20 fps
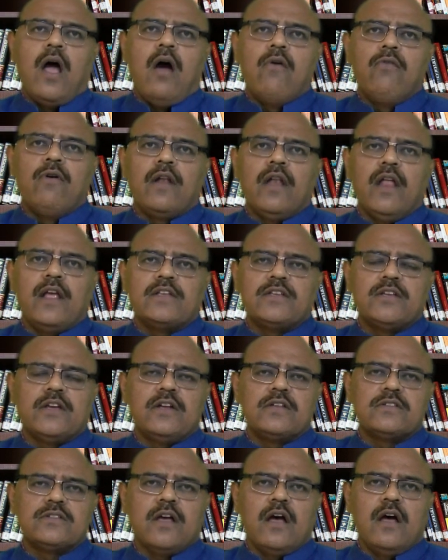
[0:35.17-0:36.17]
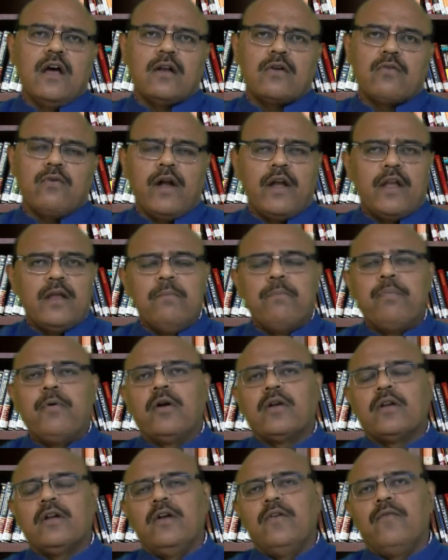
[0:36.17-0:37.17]
our lectures are quite
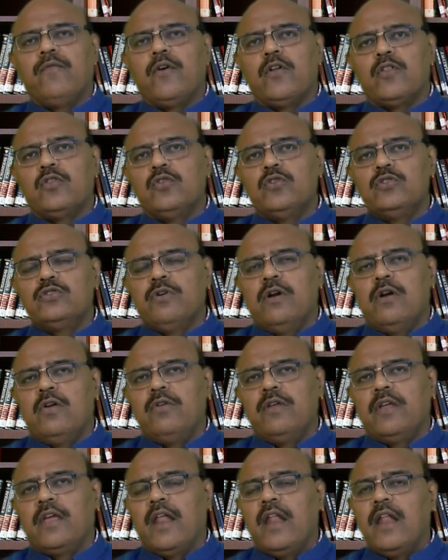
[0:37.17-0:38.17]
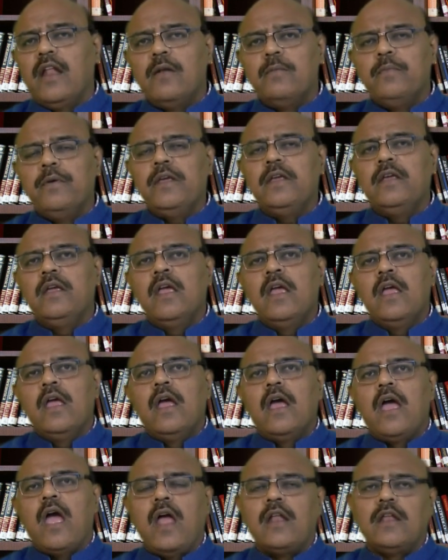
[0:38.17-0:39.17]
important for those who are doing LLB
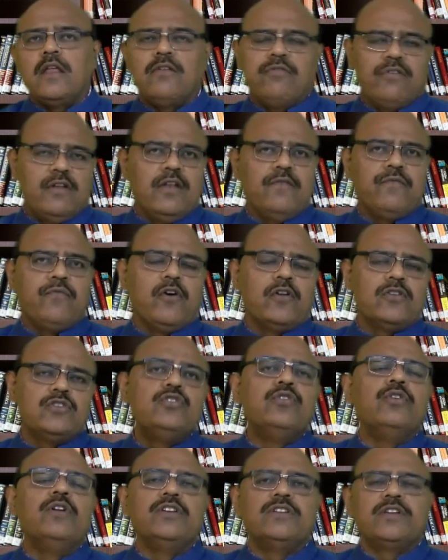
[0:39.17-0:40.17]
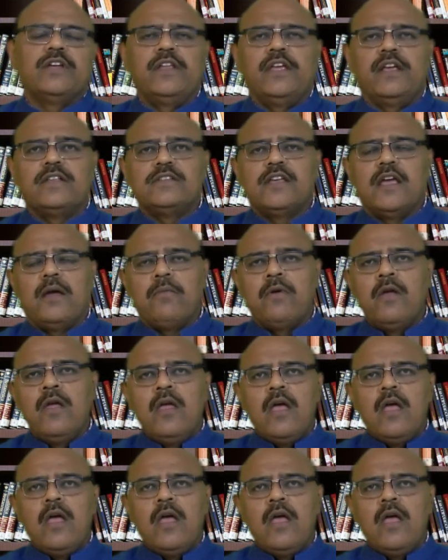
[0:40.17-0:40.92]
and even for judiciary exam.